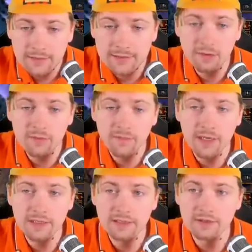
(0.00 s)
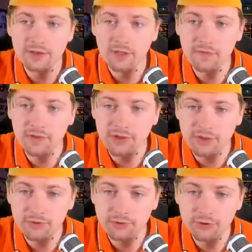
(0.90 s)
Let's go fight in
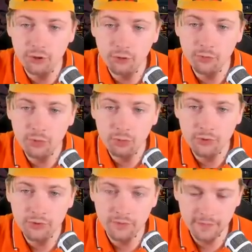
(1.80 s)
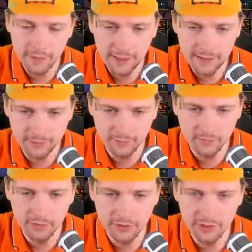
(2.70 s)
Treviso. Show me what you've got
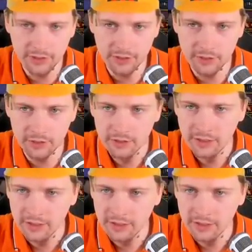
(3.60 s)
over here.